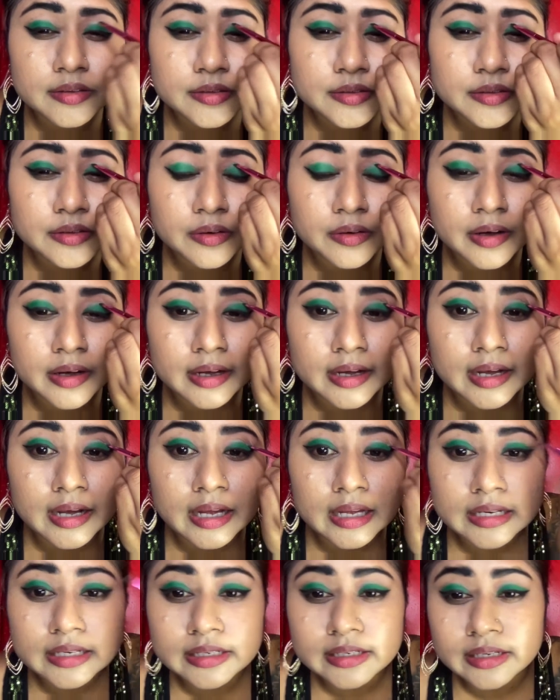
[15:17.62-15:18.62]
So I
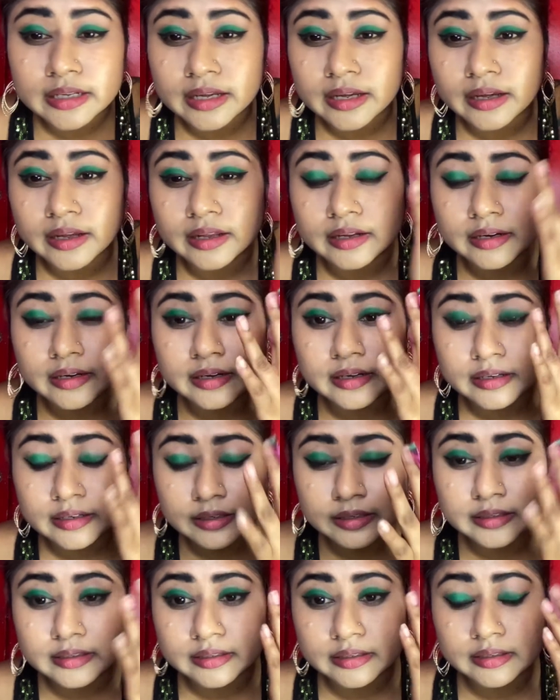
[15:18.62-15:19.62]
got the
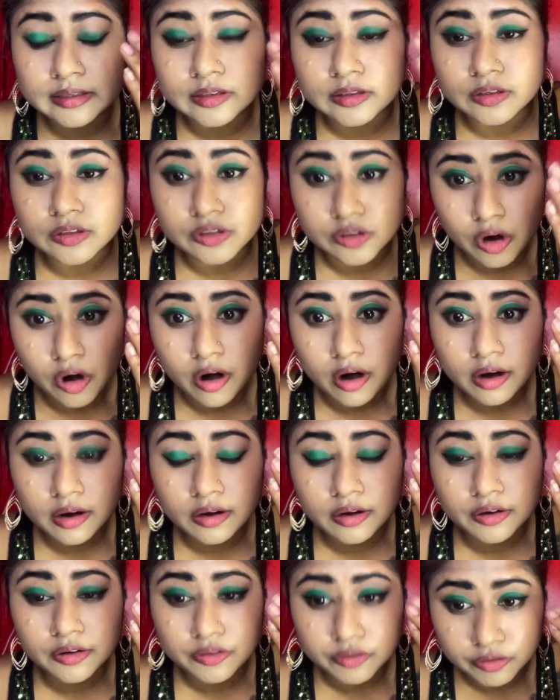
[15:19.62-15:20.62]
dark
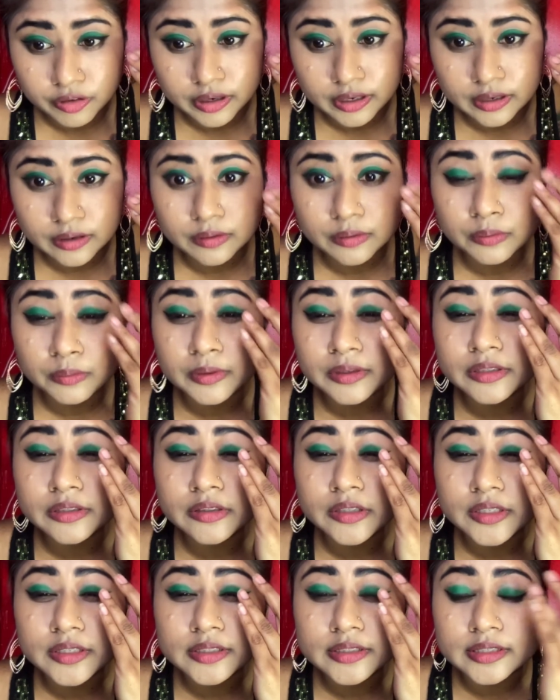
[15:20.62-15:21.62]
green, which
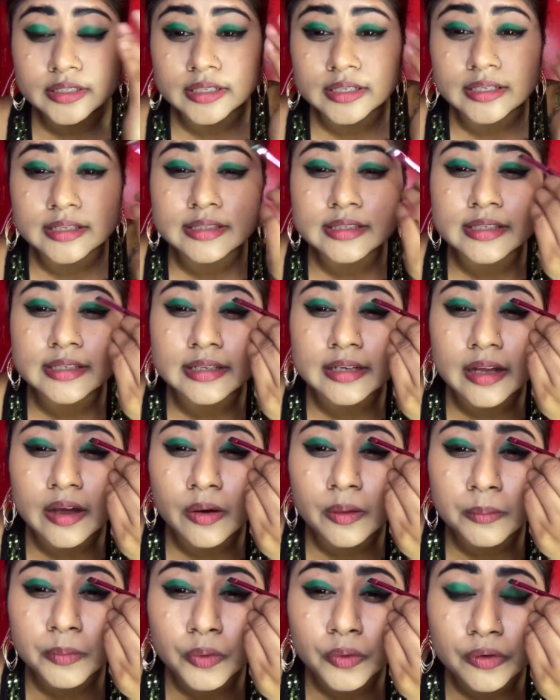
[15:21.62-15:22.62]
is this, and now
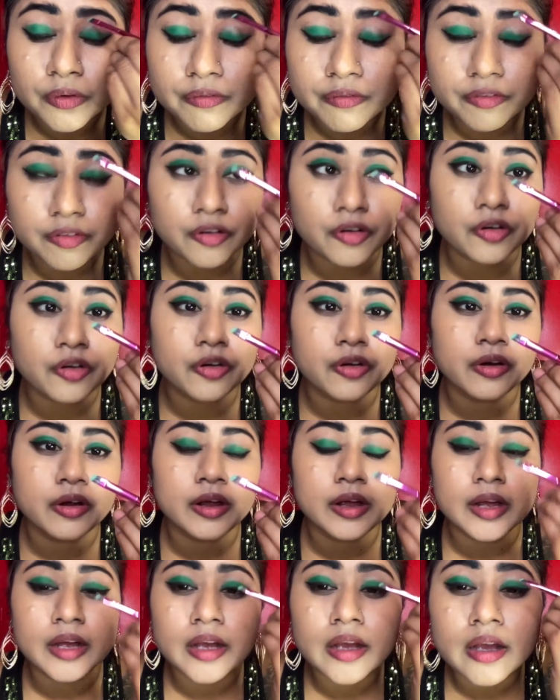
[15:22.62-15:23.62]
I'm going for
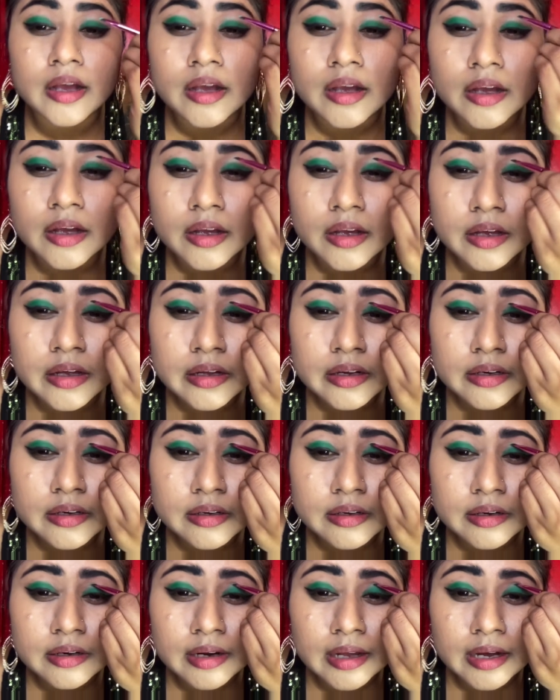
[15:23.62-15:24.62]
the
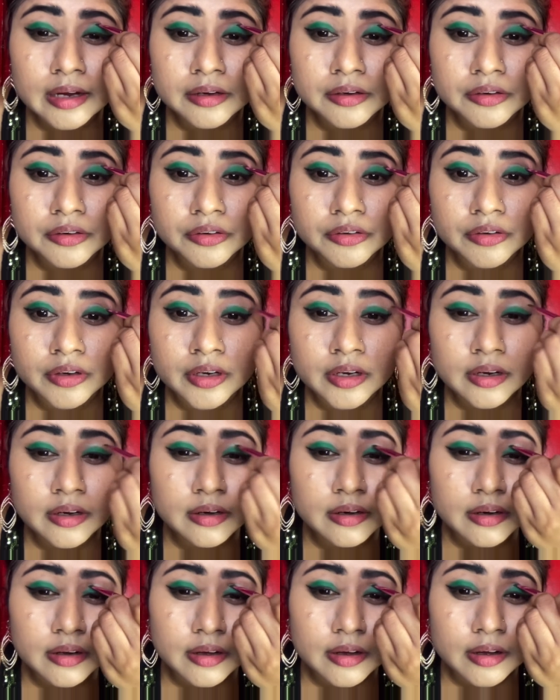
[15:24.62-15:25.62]
lighter green
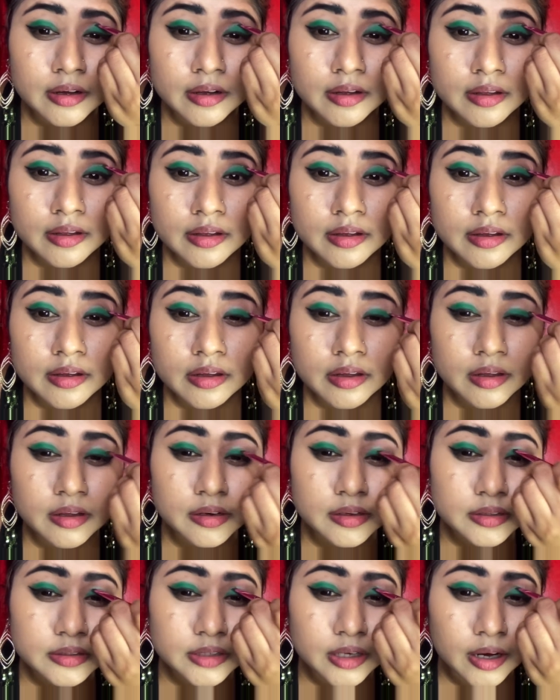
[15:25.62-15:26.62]
at the
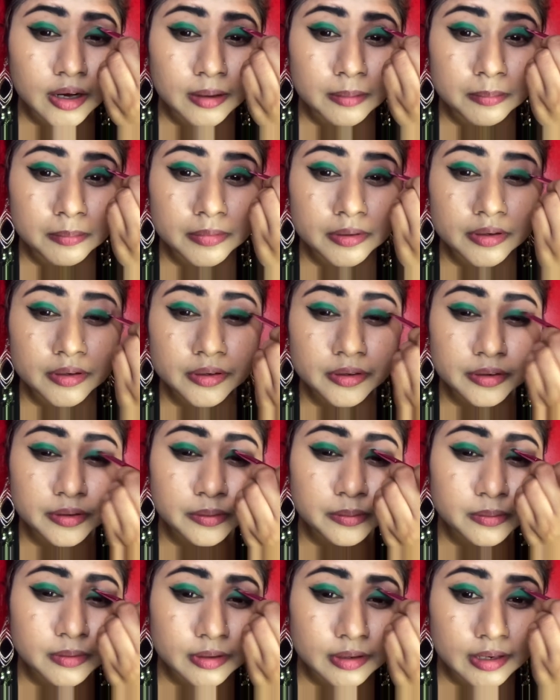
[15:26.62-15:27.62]
top,
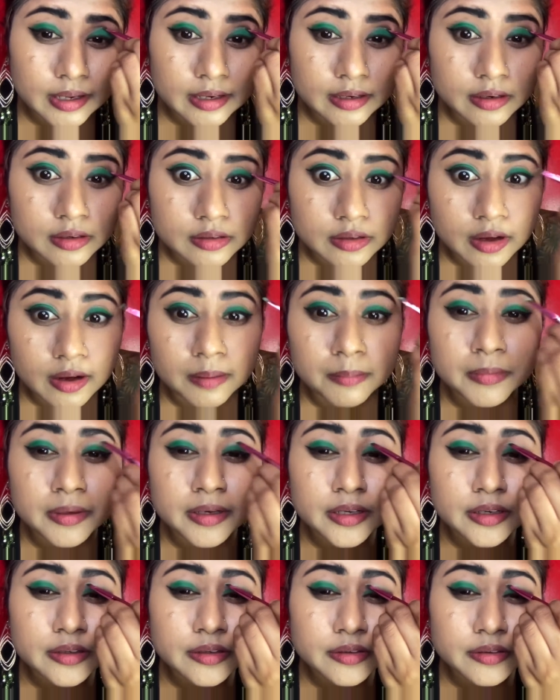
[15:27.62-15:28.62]
well, not the top,
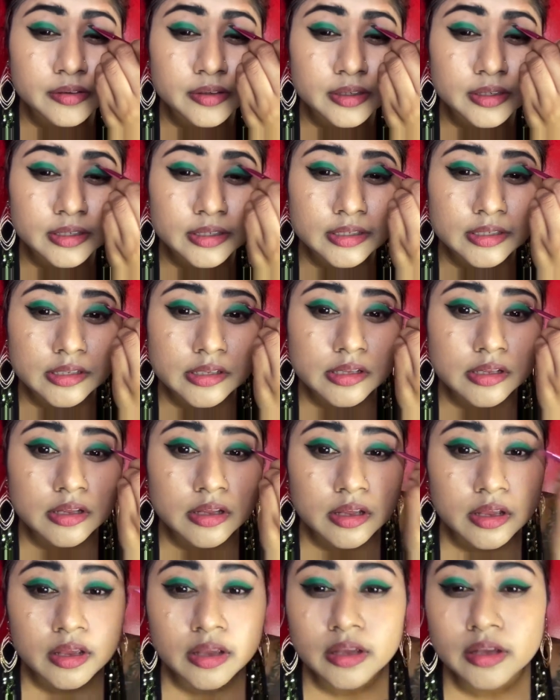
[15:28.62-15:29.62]
in the crease.
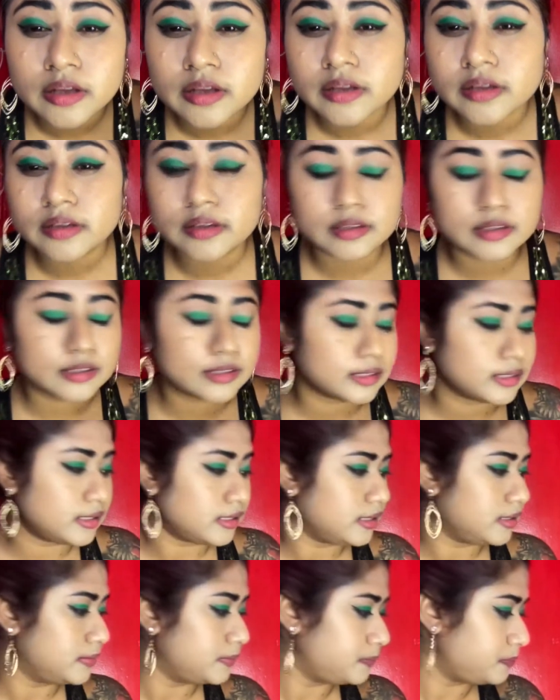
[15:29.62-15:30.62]
See,